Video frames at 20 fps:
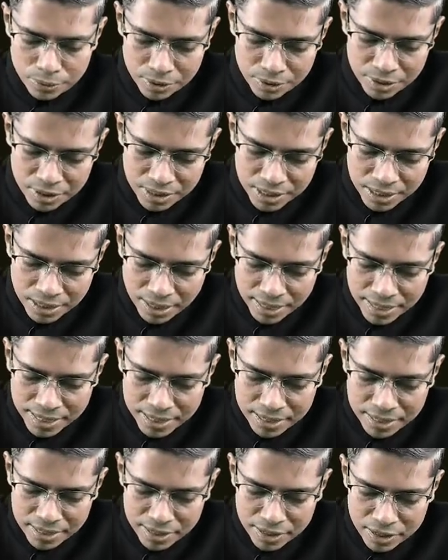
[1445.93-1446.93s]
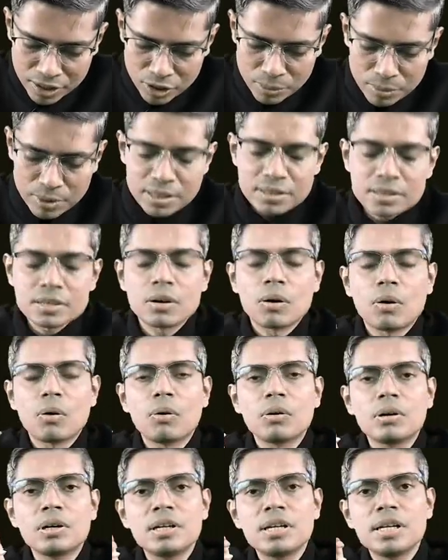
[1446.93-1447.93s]
So this connecting tubule is the
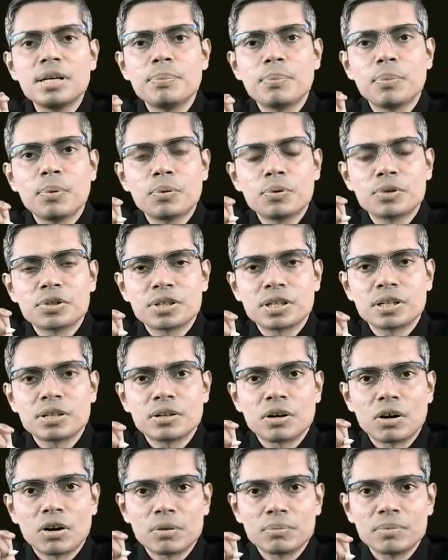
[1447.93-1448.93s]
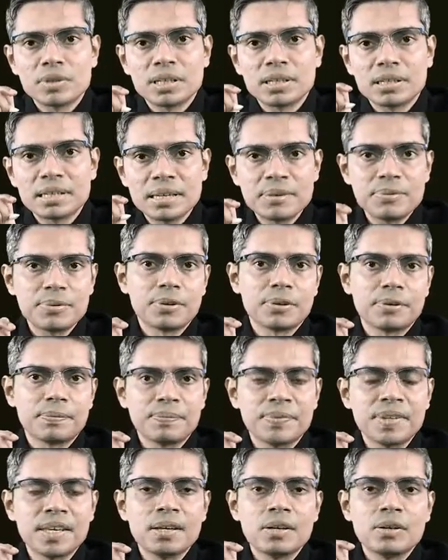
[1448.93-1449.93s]
only portion of the
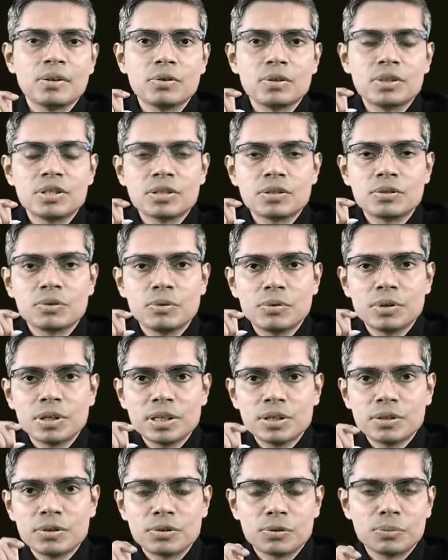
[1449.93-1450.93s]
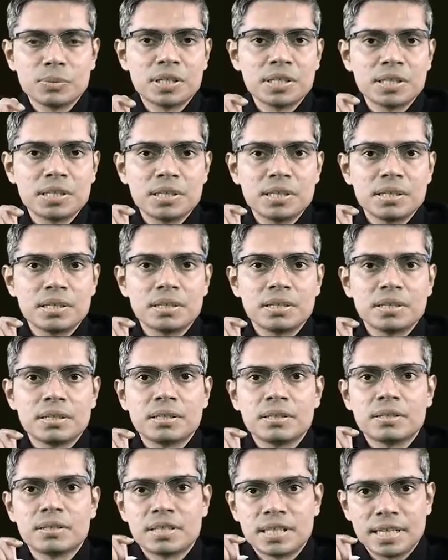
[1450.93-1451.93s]
nephron which is going to be
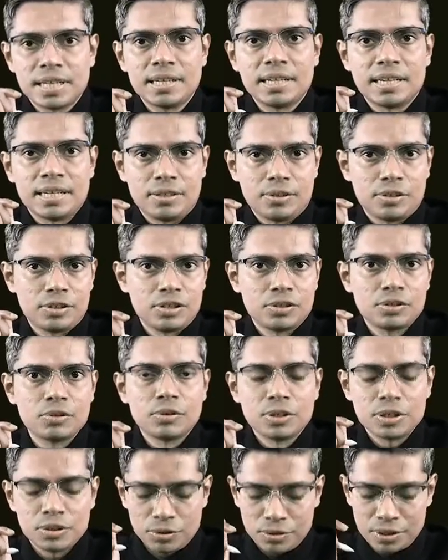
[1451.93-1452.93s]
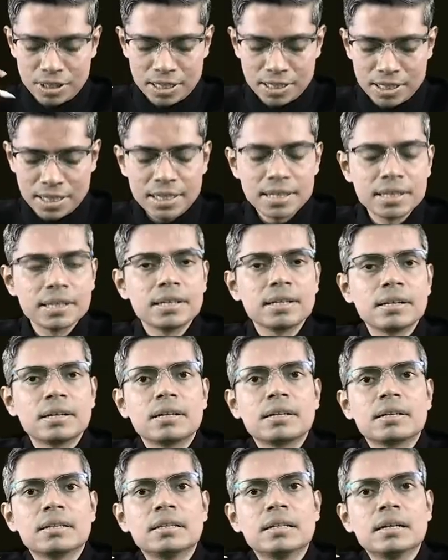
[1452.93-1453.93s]
secrete,
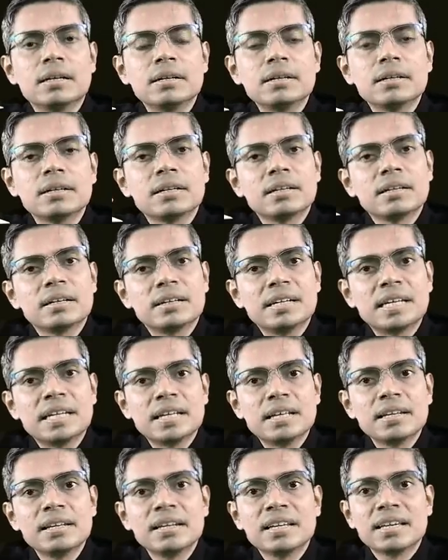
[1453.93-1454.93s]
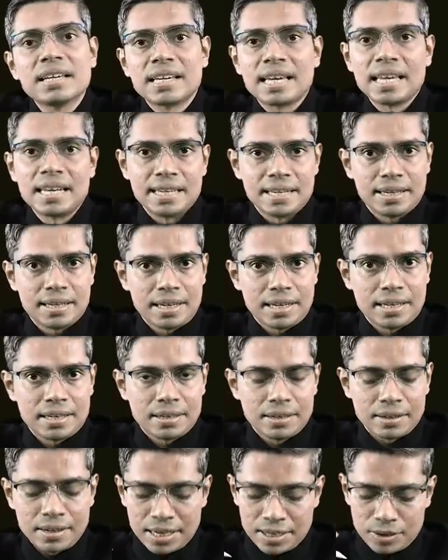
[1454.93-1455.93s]
the renal kallikrein,
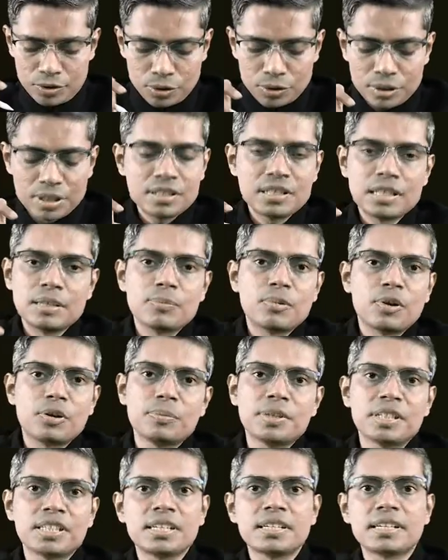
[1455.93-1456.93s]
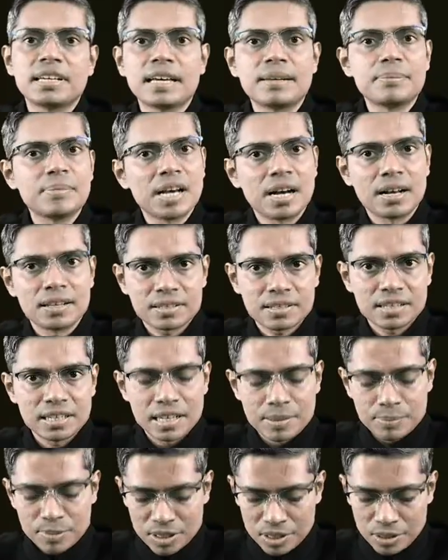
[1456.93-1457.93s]
right? So this information can be asked in
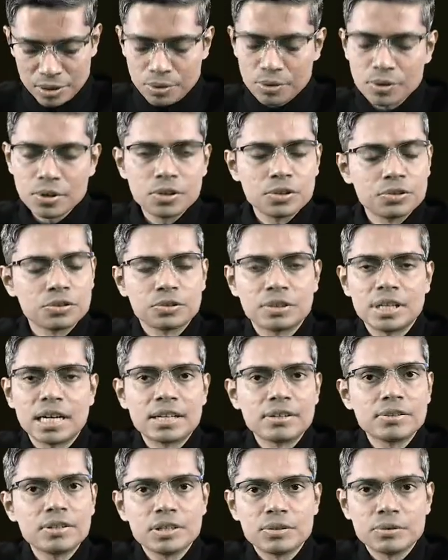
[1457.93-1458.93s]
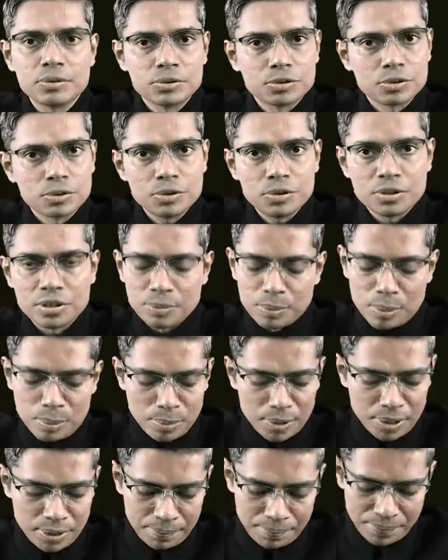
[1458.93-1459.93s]
MCQ, so that way you should
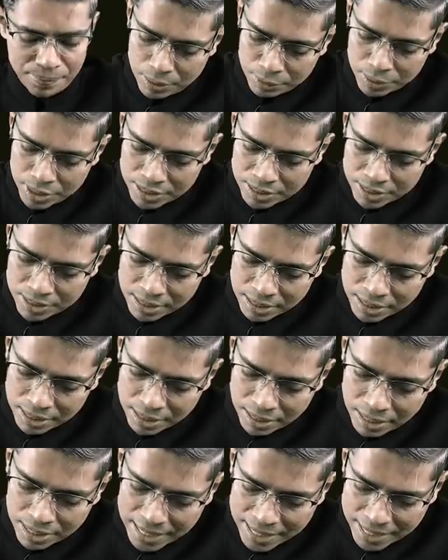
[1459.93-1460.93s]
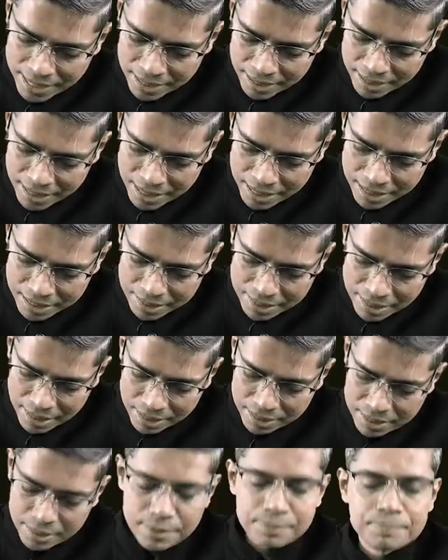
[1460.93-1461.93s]
remember. Now this collecting
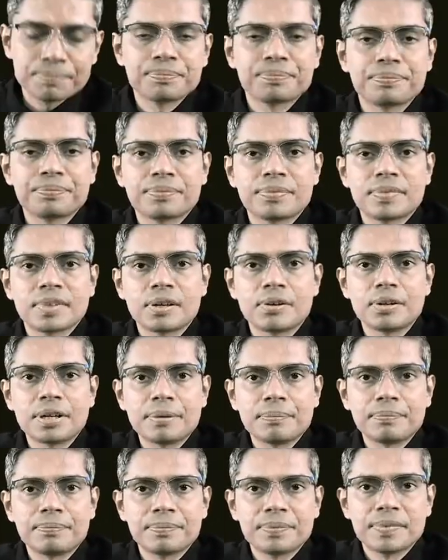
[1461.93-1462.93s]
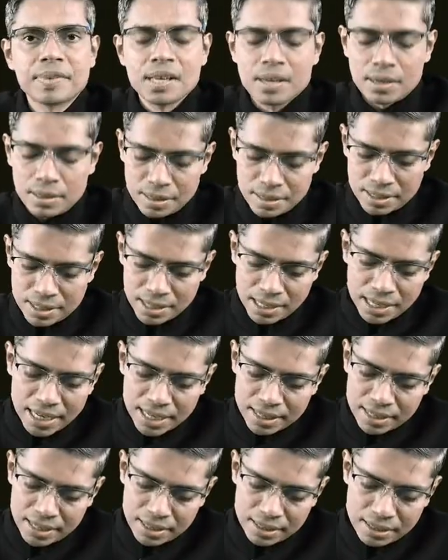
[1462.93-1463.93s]
duct, okay, this
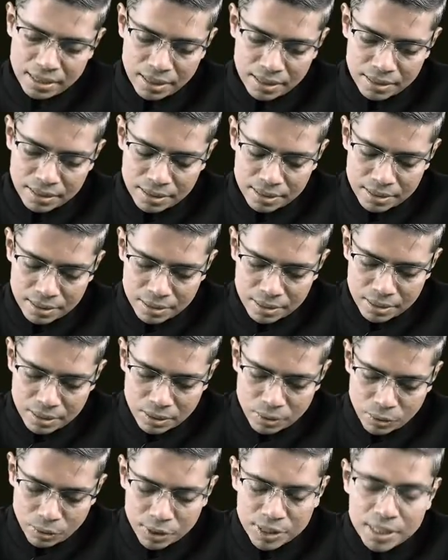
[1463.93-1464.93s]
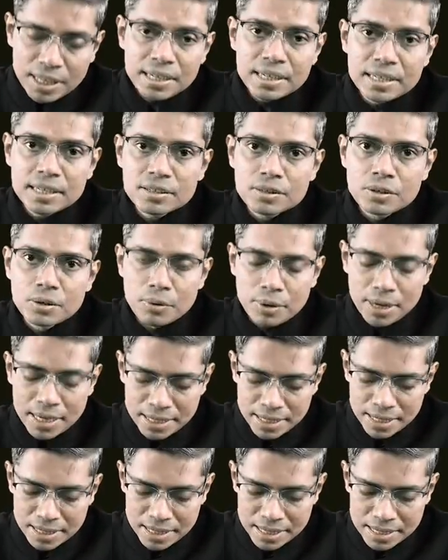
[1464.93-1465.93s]
collecting duct, whether it is
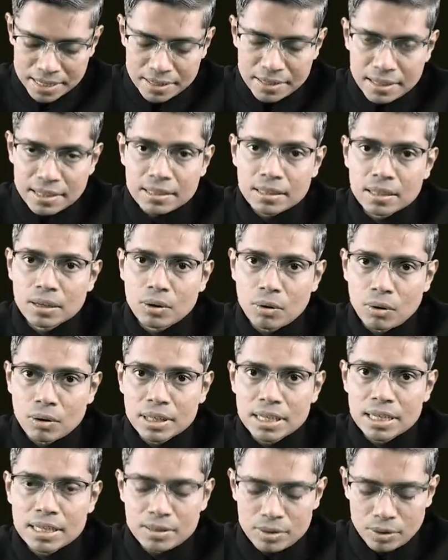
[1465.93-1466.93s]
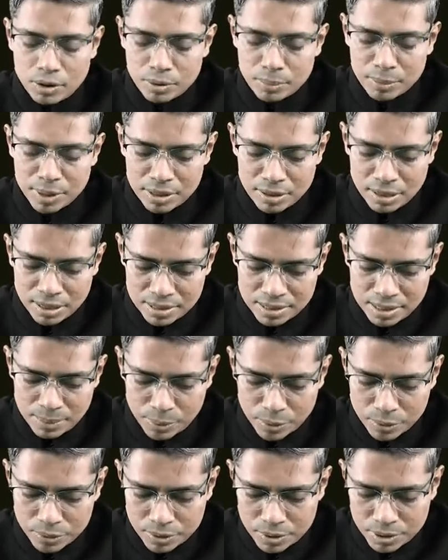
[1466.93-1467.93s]
located inside the cortex or medulla.
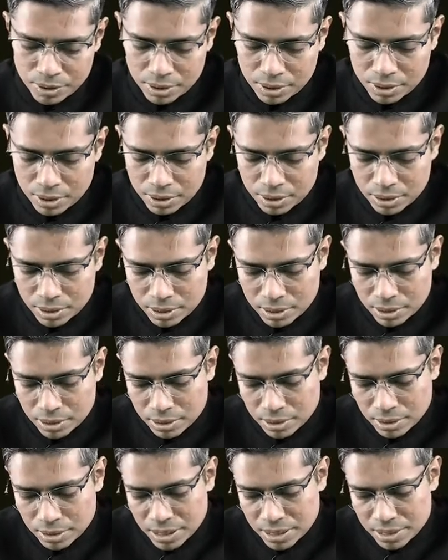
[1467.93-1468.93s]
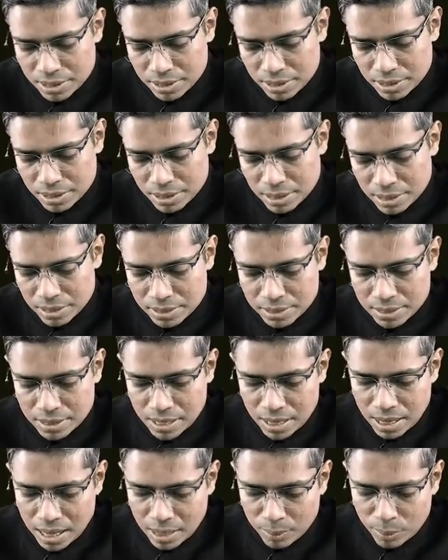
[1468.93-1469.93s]
Suppose this is
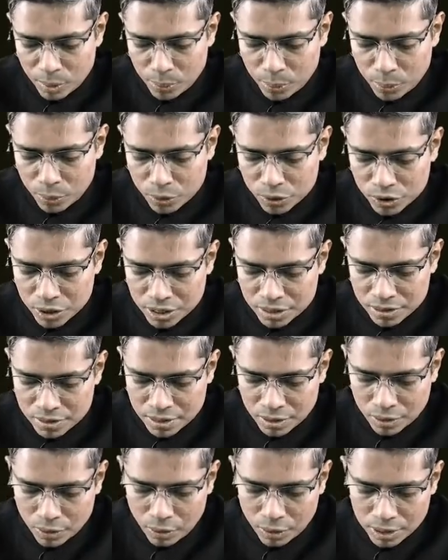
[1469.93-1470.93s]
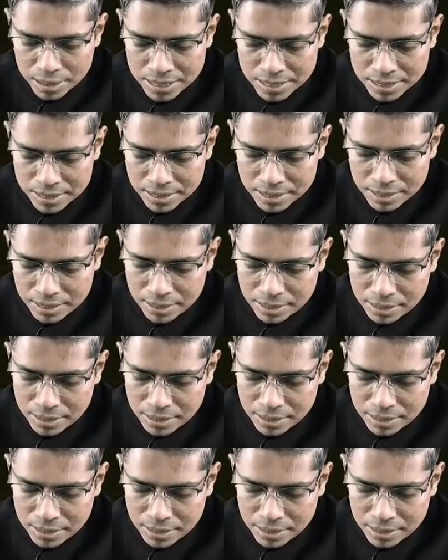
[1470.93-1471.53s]
the above portion is the cortex